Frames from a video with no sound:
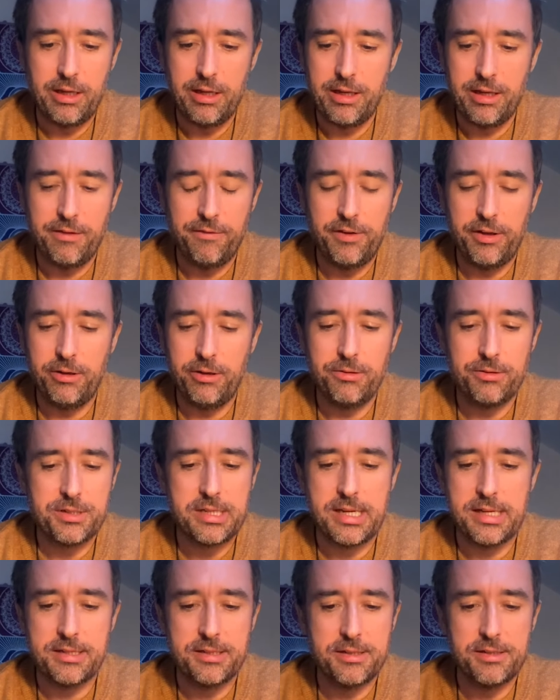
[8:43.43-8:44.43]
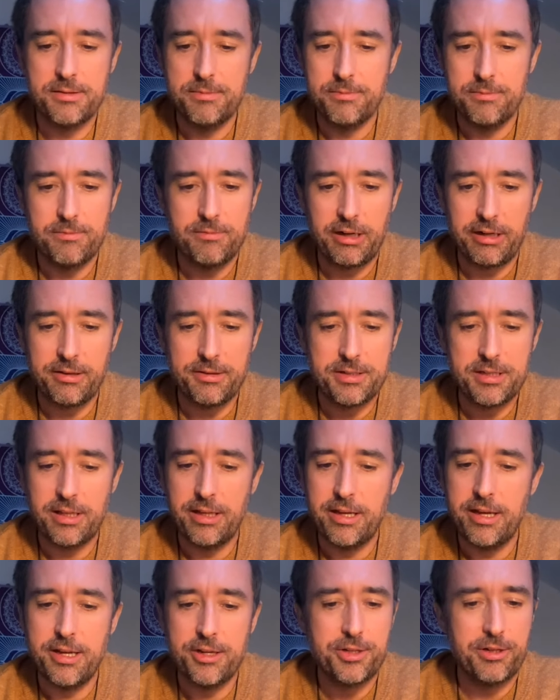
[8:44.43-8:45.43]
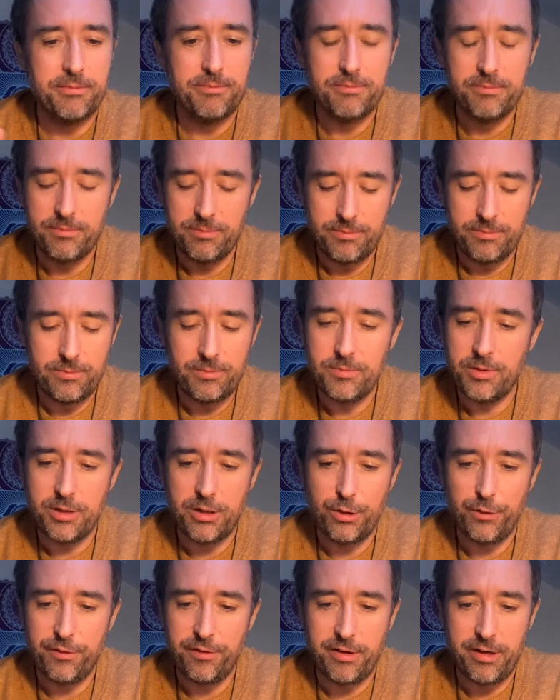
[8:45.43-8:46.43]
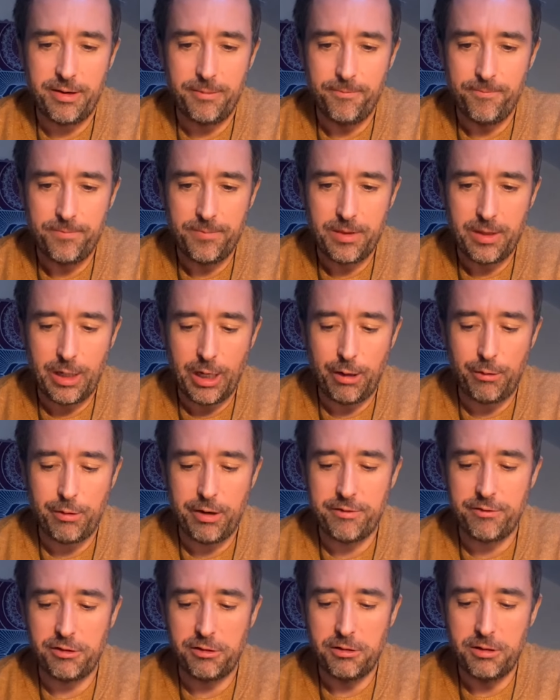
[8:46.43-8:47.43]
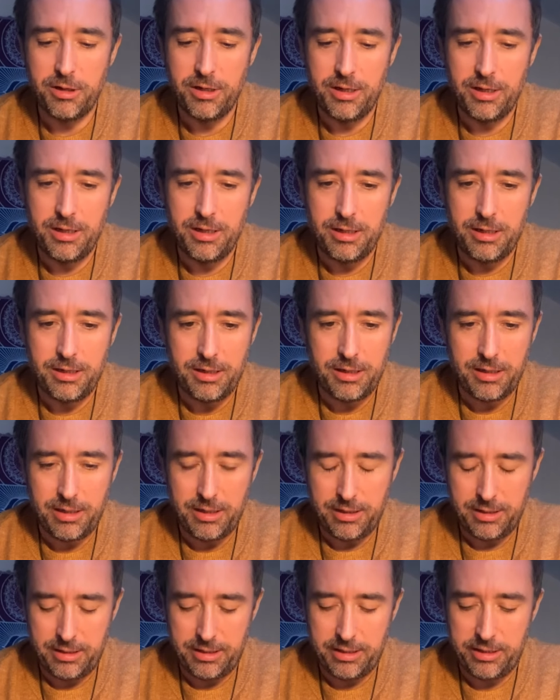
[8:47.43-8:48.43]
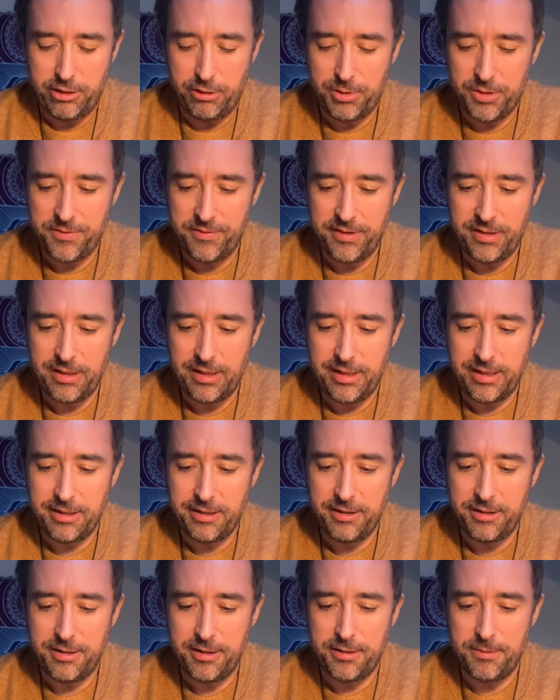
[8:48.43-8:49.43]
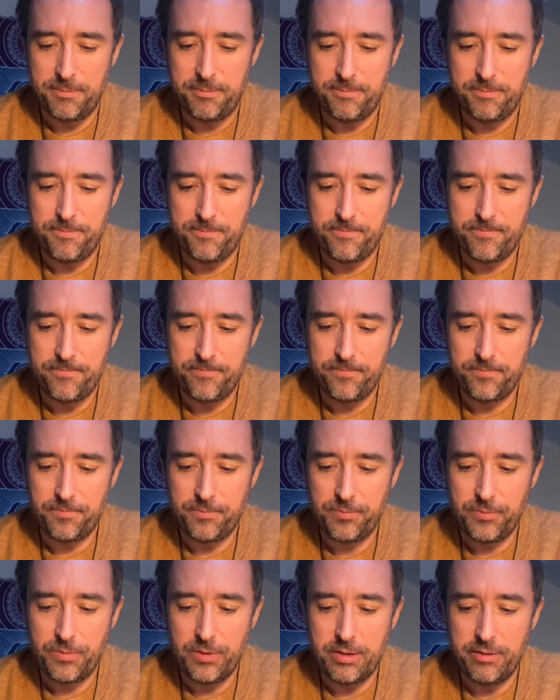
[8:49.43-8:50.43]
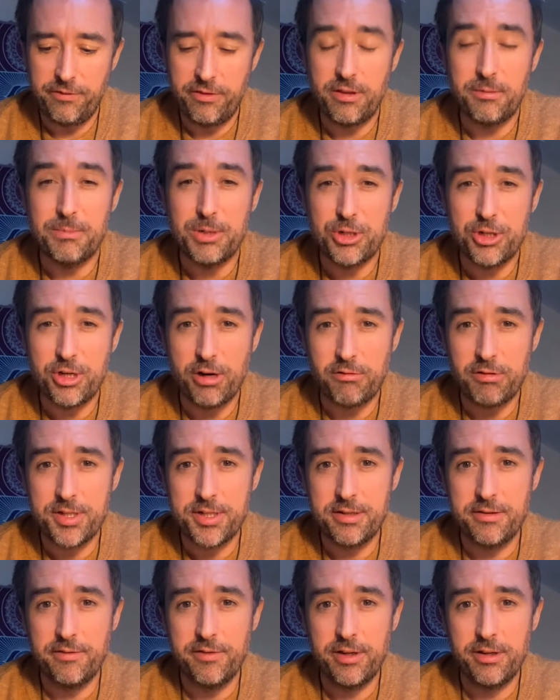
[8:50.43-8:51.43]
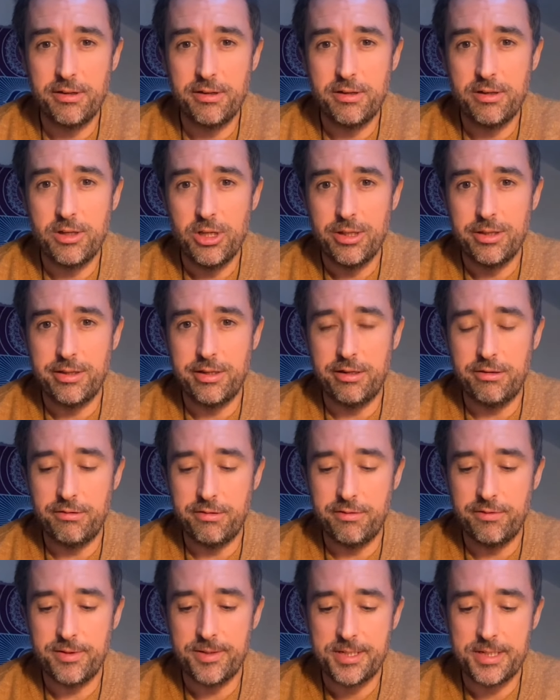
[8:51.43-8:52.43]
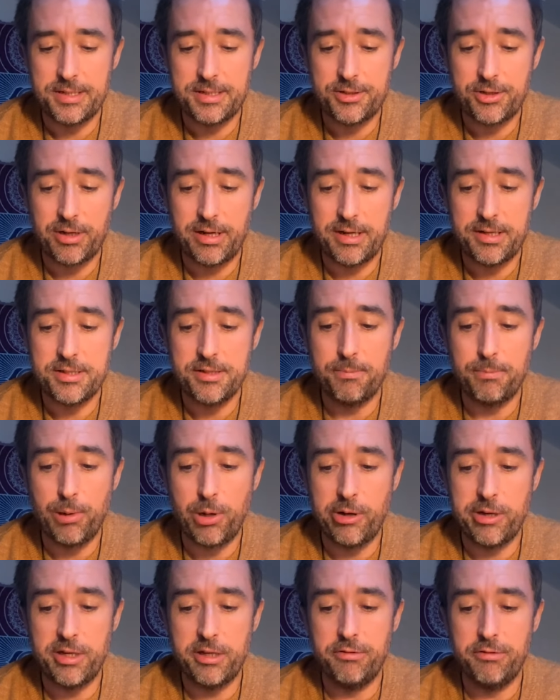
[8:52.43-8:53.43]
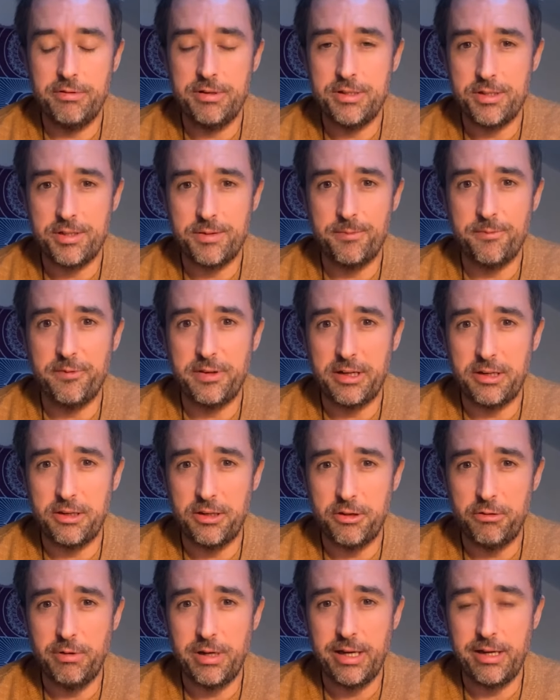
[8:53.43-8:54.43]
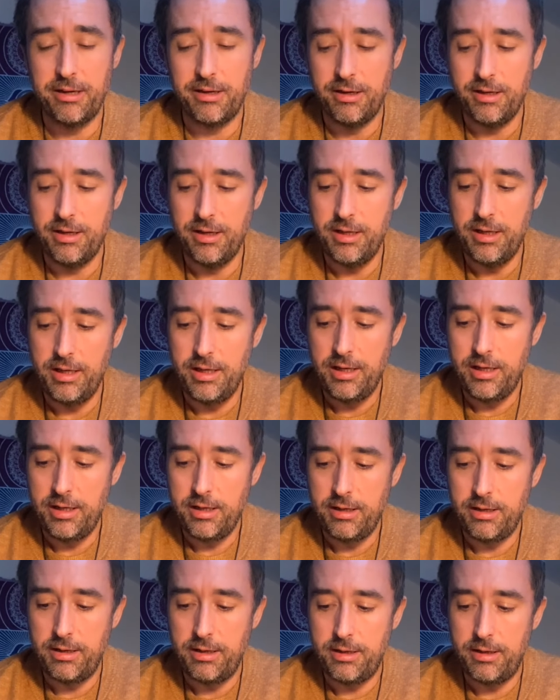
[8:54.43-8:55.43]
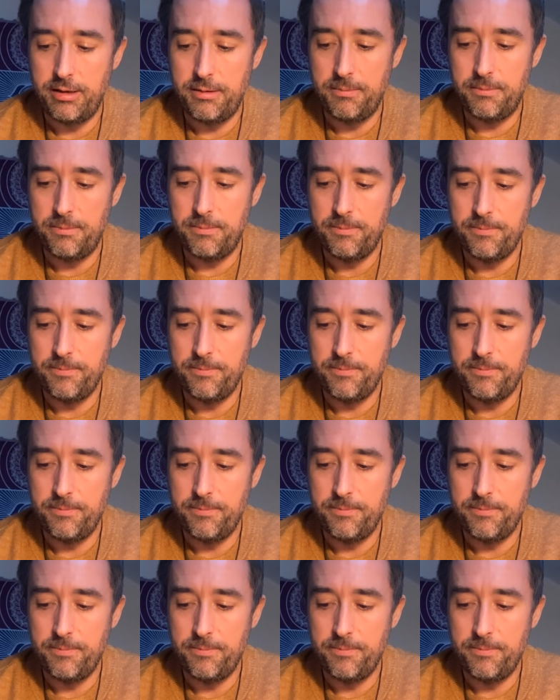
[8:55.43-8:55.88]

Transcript: If your gut says reconciliation, go for it. However, I almost feel like for the majority of you, the universe is trying to point you into something new here, to,